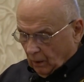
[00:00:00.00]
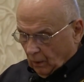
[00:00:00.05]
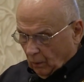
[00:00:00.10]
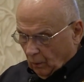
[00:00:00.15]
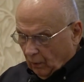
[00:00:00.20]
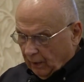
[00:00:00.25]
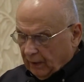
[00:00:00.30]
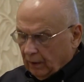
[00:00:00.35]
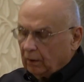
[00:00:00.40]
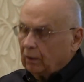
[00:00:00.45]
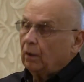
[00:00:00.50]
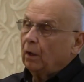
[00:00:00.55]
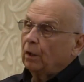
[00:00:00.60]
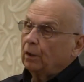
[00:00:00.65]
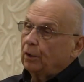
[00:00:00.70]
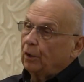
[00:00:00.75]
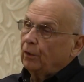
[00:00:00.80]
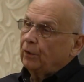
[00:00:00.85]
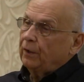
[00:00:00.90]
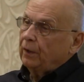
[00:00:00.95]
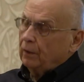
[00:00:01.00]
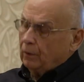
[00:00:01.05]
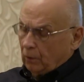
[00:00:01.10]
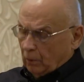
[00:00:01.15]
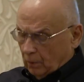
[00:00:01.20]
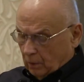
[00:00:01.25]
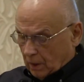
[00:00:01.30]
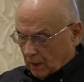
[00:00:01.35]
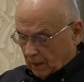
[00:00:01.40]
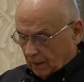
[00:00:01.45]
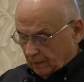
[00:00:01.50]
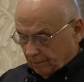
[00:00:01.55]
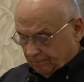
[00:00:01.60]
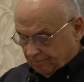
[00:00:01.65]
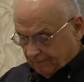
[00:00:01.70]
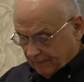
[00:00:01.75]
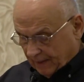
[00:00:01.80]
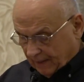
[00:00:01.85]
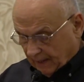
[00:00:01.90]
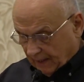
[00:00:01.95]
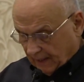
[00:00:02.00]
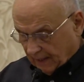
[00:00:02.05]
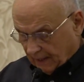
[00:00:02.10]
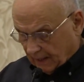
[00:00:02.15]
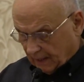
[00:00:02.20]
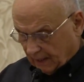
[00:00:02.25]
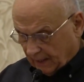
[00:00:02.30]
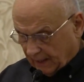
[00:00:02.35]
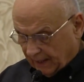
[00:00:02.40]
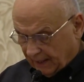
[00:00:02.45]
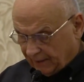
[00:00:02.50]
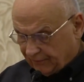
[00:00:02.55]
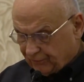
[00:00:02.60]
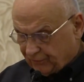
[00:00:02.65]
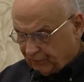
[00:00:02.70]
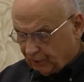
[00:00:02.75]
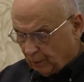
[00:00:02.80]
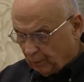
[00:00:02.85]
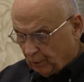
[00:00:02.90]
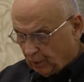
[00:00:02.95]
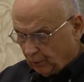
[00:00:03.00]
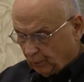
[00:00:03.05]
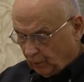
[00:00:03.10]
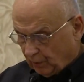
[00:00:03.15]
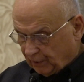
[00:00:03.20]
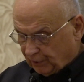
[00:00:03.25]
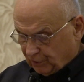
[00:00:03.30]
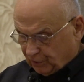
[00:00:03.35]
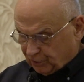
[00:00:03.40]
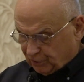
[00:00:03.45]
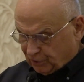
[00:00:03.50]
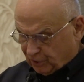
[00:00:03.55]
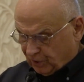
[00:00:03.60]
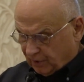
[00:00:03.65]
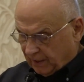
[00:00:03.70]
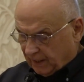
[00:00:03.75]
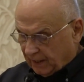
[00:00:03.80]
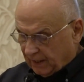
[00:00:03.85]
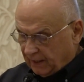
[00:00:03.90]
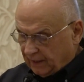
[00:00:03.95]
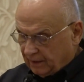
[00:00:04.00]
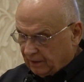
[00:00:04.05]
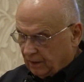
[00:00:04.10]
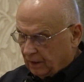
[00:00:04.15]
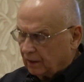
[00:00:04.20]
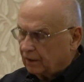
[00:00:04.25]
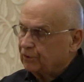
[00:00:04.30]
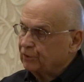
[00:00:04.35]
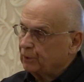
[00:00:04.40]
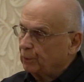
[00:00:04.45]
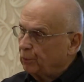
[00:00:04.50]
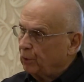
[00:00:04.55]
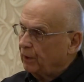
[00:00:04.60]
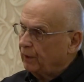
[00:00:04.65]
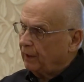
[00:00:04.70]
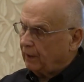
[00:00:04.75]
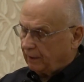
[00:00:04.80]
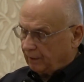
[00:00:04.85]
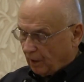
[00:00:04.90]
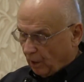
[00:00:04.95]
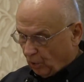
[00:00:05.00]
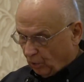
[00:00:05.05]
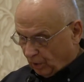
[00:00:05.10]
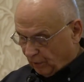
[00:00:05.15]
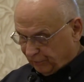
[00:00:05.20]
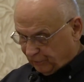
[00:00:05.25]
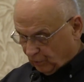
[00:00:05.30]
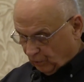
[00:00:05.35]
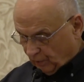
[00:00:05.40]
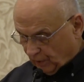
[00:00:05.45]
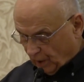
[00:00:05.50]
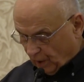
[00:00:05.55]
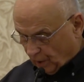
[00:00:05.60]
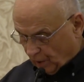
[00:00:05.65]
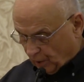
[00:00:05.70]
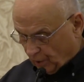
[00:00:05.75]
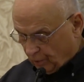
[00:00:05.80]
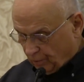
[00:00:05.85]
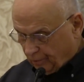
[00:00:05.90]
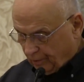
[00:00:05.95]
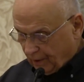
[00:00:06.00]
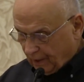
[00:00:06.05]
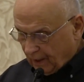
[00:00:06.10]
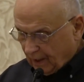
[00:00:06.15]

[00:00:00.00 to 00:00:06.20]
We are honored to have someone with us today, someone that all of you know.